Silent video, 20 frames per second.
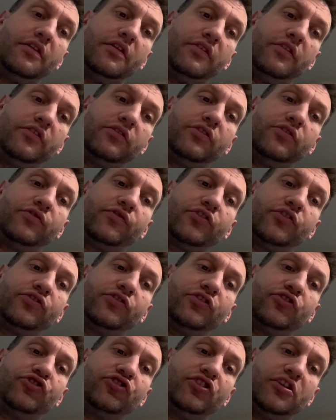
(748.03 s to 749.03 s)
This is for
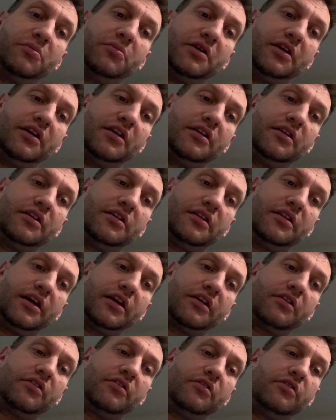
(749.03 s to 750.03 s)
sashimi. Like,